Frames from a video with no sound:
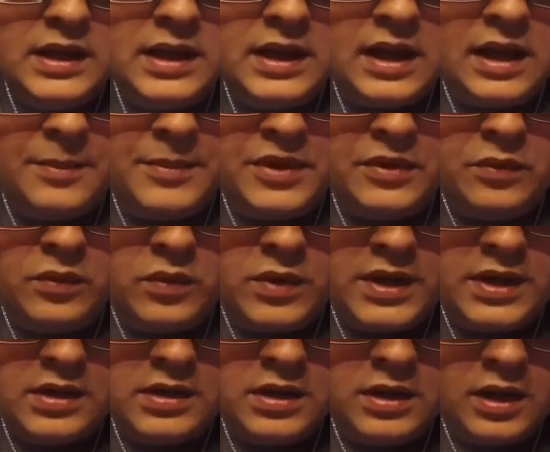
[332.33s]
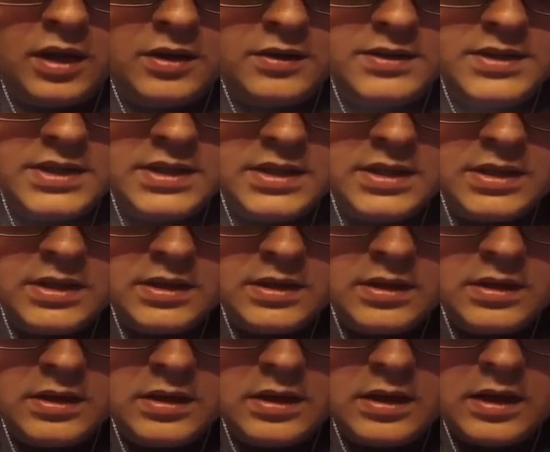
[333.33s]
come in real close,
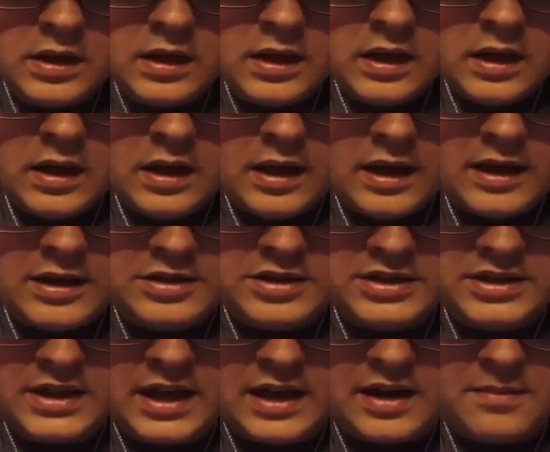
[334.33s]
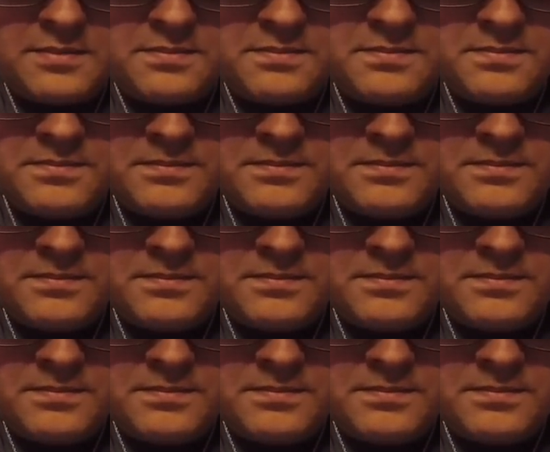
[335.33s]
and just cut them.